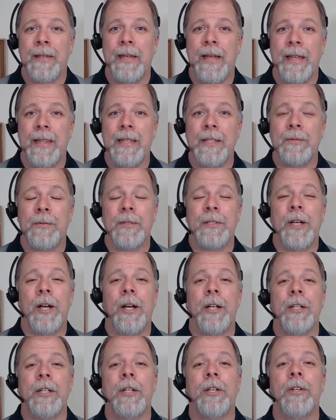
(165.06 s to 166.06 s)
Yeah, this was
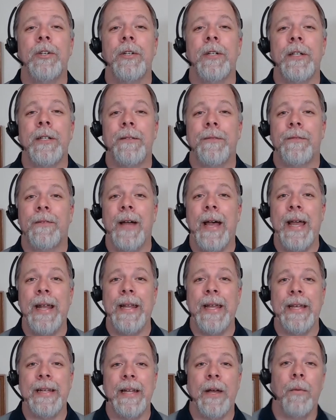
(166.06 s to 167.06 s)
on Good
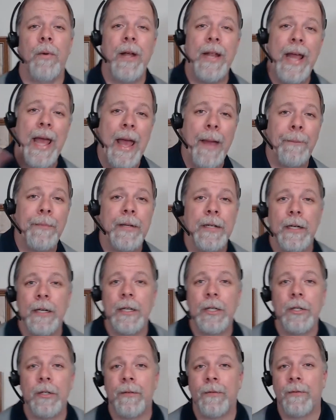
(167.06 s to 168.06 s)
Friday. Now, what happened on
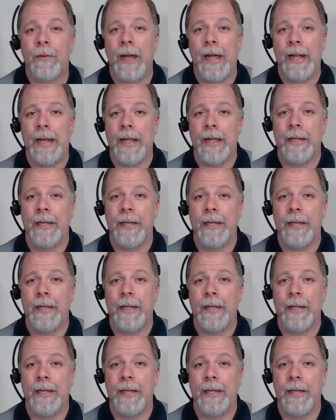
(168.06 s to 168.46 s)
Good Friday?